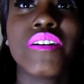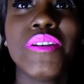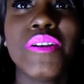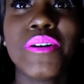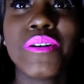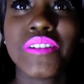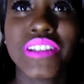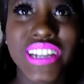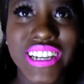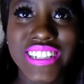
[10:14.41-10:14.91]

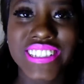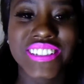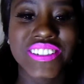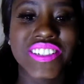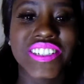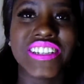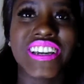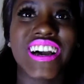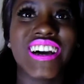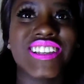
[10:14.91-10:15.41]
No, like
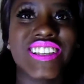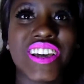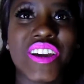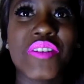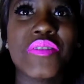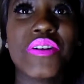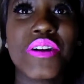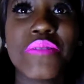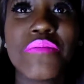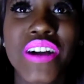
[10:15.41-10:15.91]
seriously guys,
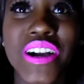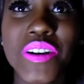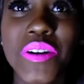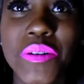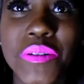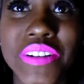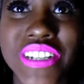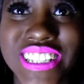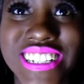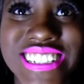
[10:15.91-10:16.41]
like where am I
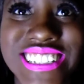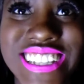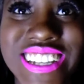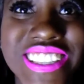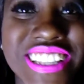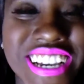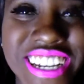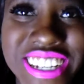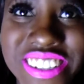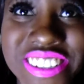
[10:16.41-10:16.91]
going with this?
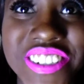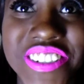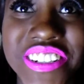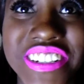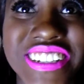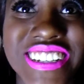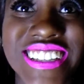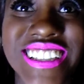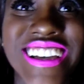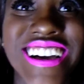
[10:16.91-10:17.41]
I'm not even joking.